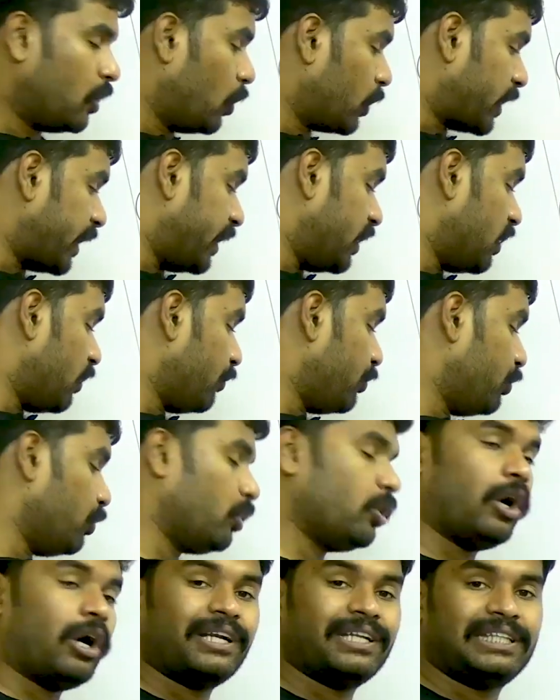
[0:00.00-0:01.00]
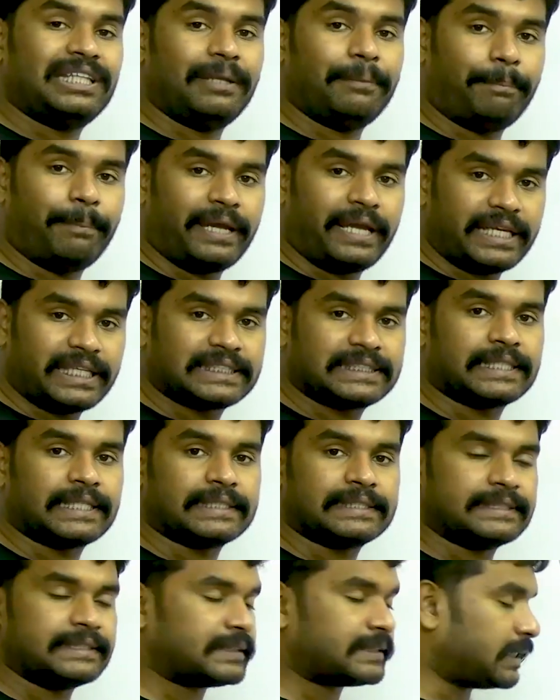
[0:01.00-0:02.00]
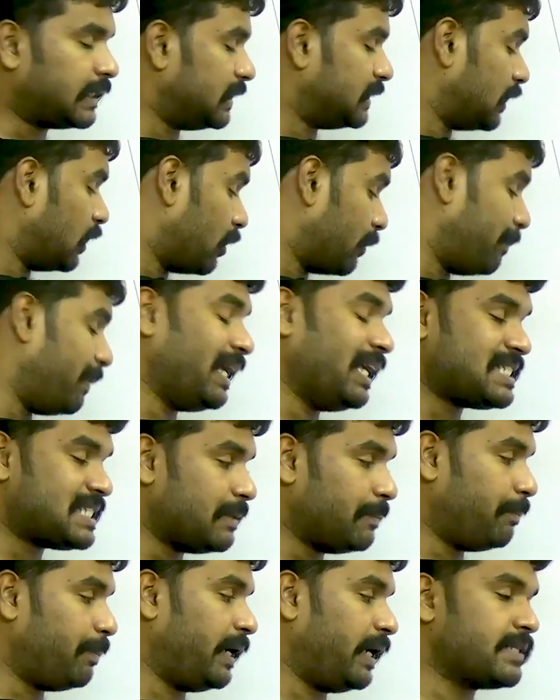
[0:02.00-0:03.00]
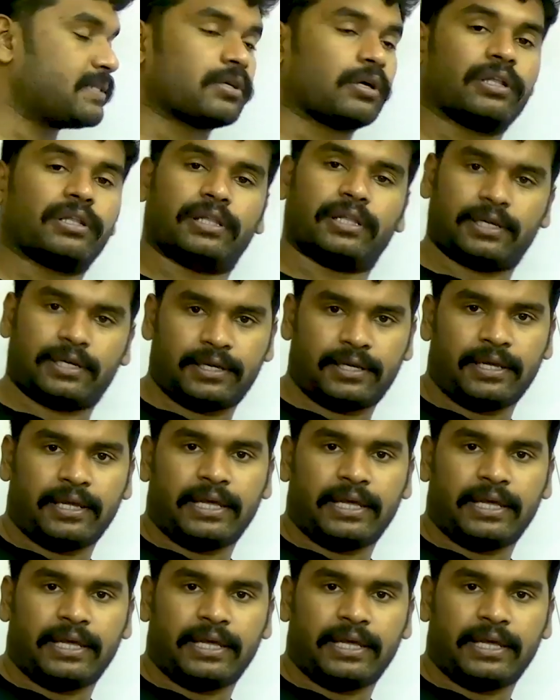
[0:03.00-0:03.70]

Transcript: Okay now you got the base resistance or base impedance on the